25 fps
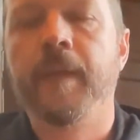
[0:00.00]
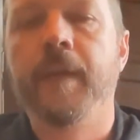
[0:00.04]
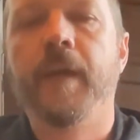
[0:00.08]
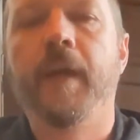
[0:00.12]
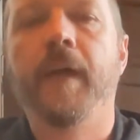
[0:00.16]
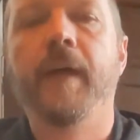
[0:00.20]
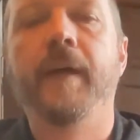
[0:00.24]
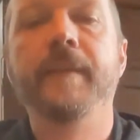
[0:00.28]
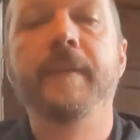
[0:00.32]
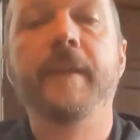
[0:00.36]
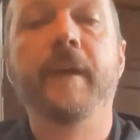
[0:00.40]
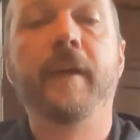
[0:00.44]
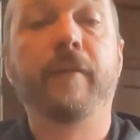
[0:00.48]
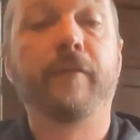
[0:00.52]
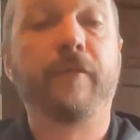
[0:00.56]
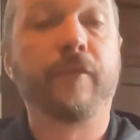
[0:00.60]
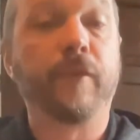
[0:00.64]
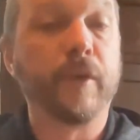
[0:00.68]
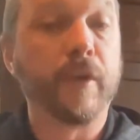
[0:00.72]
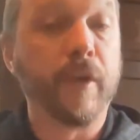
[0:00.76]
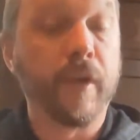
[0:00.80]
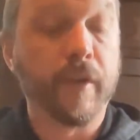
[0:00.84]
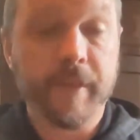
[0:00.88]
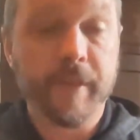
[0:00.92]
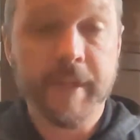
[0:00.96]
And then for
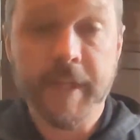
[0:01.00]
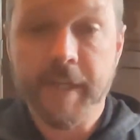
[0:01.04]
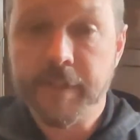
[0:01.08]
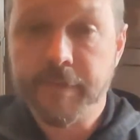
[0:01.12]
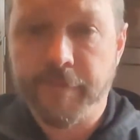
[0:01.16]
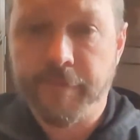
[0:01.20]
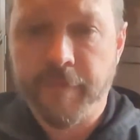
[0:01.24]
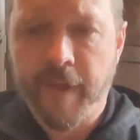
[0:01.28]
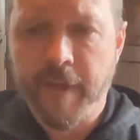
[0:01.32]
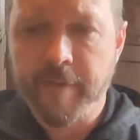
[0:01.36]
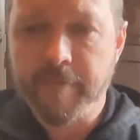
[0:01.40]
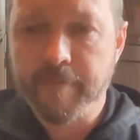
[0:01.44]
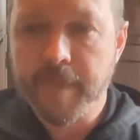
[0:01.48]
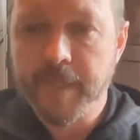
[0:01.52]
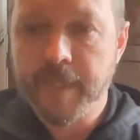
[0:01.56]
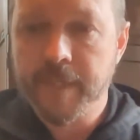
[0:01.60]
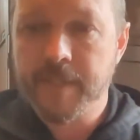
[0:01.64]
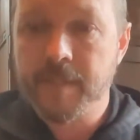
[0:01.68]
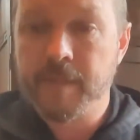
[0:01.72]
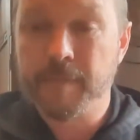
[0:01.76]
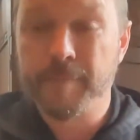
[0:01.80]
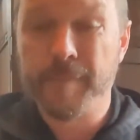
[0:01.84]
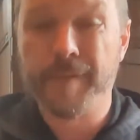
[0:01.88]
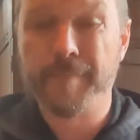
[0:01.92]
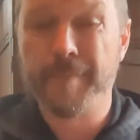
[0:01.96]
the next 5 minutes,
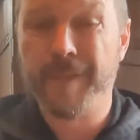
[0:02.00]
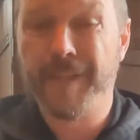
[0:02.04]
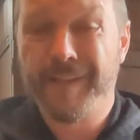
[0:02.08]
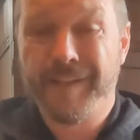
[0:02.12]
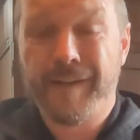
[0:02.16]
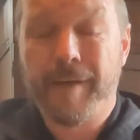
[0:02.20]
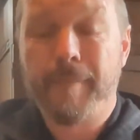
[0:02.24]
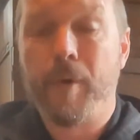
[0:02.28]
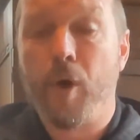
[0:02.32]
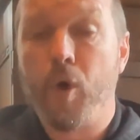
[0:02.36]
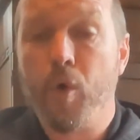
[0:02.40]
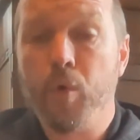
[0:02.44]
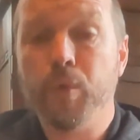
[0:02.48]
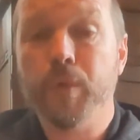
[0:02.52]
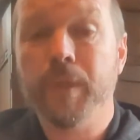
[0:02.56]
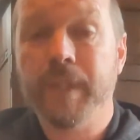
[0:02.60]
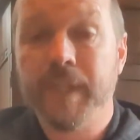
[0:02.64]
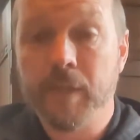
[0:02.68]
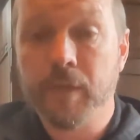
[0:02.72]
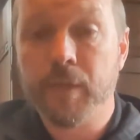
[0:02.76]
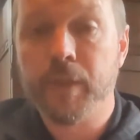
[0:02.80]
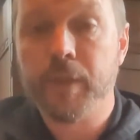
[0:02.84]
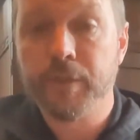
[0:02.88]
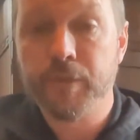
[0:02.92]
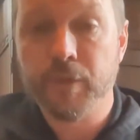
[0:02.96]
you're going to be like, I'm only
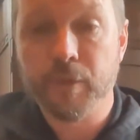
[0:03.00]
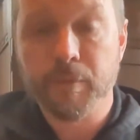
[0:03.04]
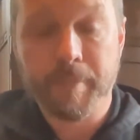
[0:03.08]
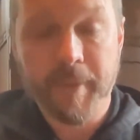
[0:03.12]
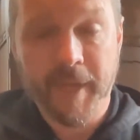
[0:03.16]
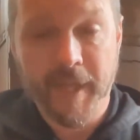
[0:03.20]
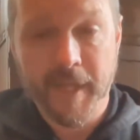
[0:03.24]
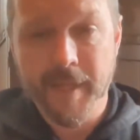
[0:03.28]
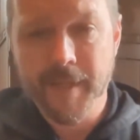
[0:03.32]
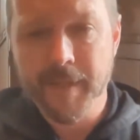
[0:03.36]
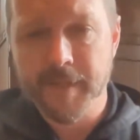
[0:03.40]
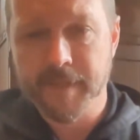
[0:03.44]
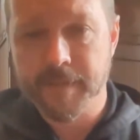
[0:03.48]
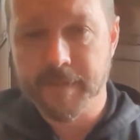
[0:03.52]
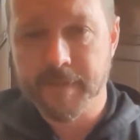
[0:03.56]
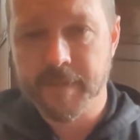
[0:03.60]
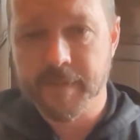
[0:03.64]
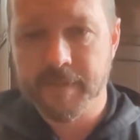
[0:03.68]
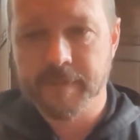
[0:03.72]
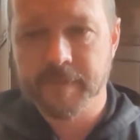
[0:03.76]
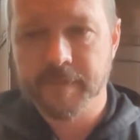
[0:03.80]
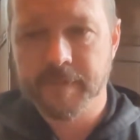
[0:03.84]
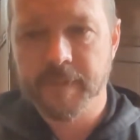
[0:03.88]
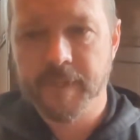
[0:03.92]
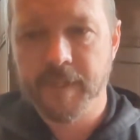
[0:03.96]
going to do bends.
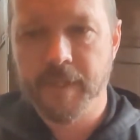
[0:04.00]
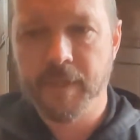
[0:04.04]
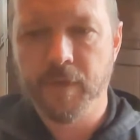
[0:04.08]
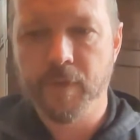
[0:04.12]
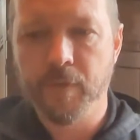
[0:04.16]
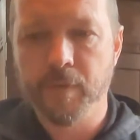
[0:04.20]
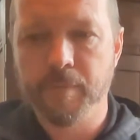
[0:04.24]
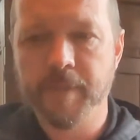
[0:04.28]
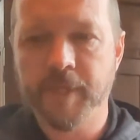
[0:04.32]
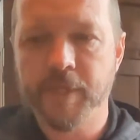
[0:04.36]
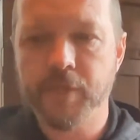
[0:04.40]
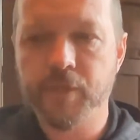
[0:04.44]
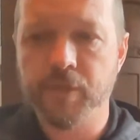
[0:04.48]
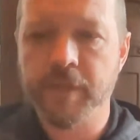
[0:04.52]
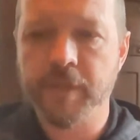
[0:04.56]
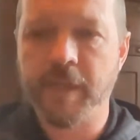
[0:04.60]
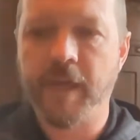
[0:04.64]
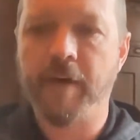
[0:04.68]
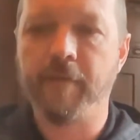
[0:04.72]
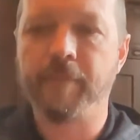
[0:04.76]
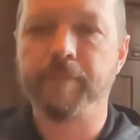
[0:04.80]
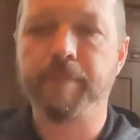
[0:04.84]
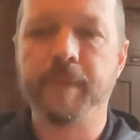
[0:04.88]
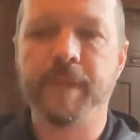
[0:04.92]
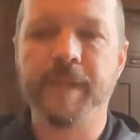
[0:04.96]
Make sure you
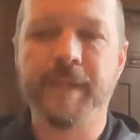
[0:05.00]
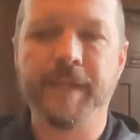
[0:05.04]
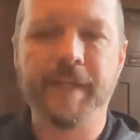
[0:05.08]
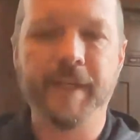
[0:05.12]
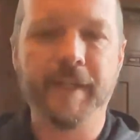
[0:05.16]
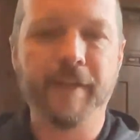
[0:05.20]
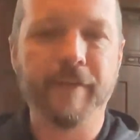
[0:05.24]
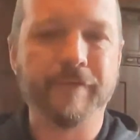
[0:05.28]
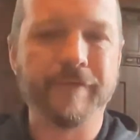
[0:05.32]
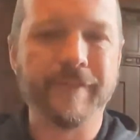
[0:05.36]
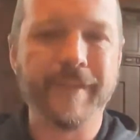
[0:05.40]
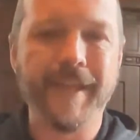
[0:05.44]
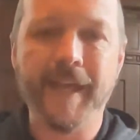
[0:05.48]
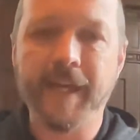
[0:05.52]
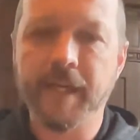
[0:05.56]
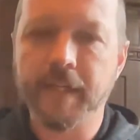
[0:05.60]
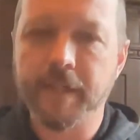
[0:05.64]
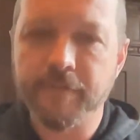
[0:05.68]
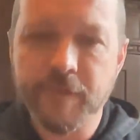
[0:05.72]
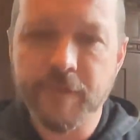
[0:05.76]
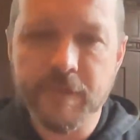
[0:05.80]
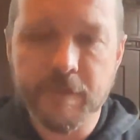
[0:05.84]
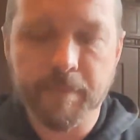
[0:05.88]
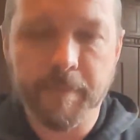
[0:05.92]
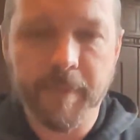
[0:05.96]
have plenty of negative
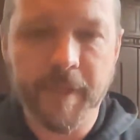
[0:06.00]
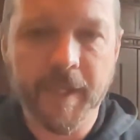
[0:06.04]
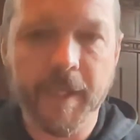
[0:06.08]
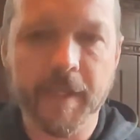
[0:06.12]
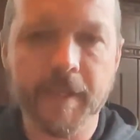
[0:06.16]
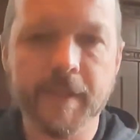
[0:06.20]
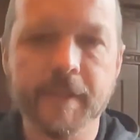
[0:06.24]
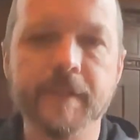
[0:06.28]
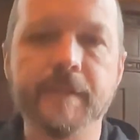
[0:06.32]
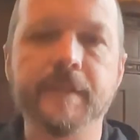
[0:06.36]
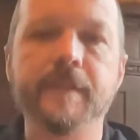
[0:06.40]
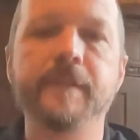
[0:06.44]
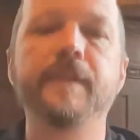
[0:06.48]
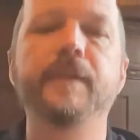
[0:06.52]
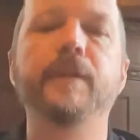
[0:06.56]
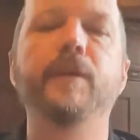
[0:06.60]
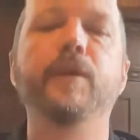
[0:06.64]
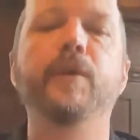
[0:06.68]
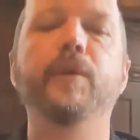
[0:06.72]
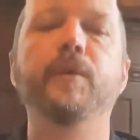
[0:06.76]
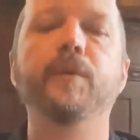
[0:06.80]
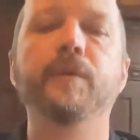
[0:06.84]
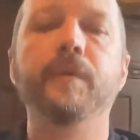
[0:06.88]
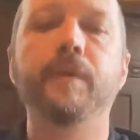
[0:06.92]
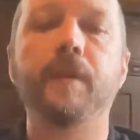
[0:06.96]
space.
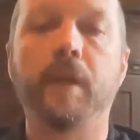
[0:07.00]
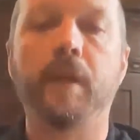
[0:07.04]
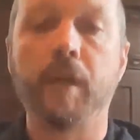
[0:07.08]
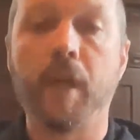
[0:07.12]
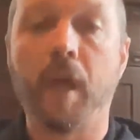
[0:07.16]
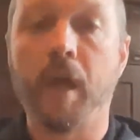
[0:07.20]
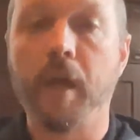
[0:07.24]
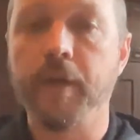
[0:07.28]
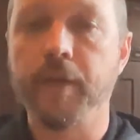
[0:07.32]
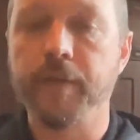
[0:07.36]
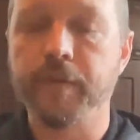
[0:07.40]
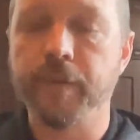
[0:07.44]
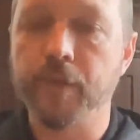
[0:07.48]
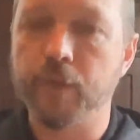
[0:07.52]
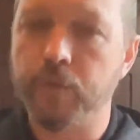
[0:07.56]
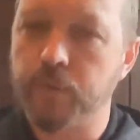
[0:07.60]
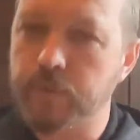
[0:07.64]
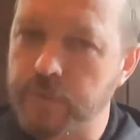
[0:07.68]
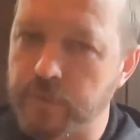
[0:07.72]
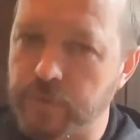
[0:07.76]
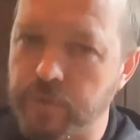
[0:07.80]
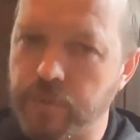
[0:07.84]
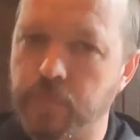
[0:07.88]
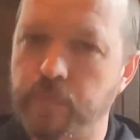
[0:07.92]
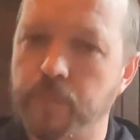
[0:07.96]
Allow the
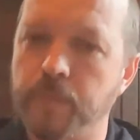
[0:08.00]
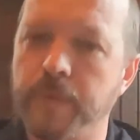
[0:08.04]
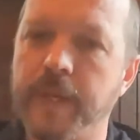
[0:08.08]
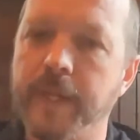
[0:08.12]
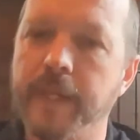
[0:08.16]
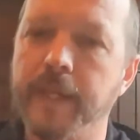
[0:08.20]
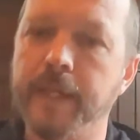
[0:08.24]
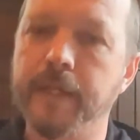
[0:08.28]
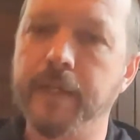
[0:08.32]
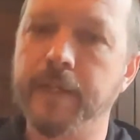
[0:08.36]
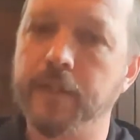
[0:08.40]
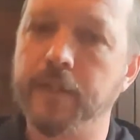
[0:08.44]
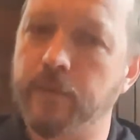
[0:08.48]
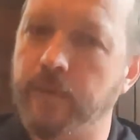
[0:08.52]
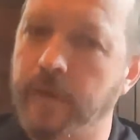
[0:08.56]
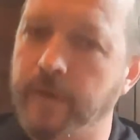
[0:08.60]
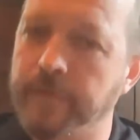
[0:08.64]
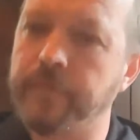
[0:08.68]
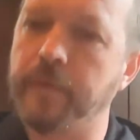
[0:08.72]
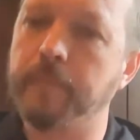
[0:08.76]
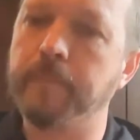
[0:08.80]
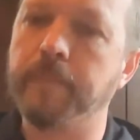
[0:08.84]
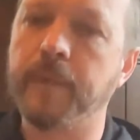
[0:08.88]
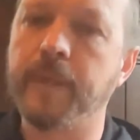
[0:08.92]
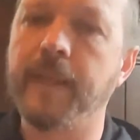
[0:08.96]
notes to ring. You don't have
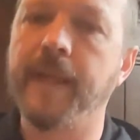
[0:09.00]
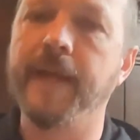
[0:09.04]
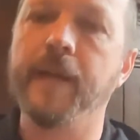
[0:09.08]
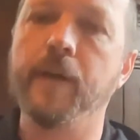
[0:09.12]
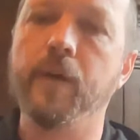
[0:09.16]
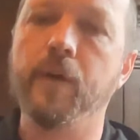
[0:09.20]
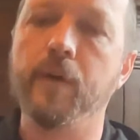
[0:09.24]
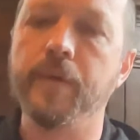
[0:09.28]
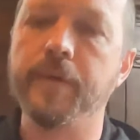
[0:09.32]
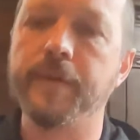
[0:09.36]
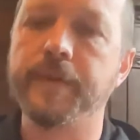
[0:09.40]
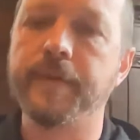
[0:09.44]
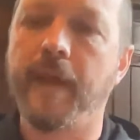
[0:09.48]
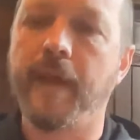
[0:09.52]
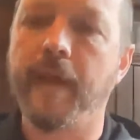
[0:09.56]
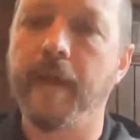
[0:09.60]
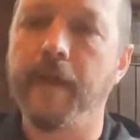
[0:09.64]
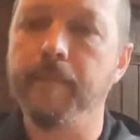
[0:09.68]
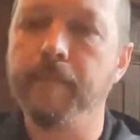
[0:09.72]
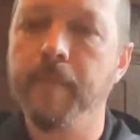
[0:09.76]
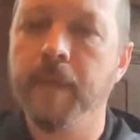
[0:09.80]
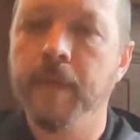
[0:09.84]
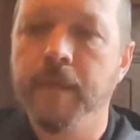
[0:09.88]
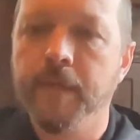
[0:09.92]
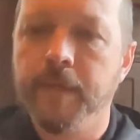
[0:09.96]
to play all the time.